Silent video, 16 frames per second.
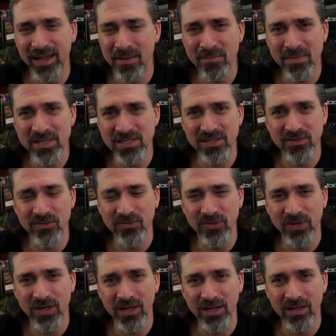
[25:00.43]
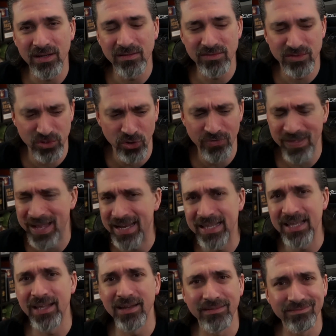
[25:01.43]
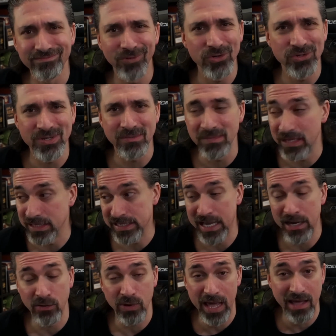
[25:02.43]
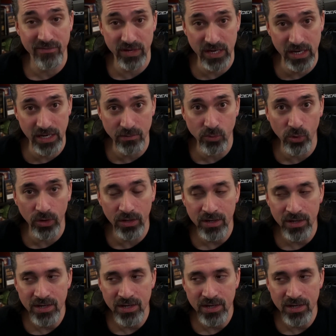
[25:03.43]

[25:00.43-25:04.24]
must have turned that in or something because I don't have it anymore.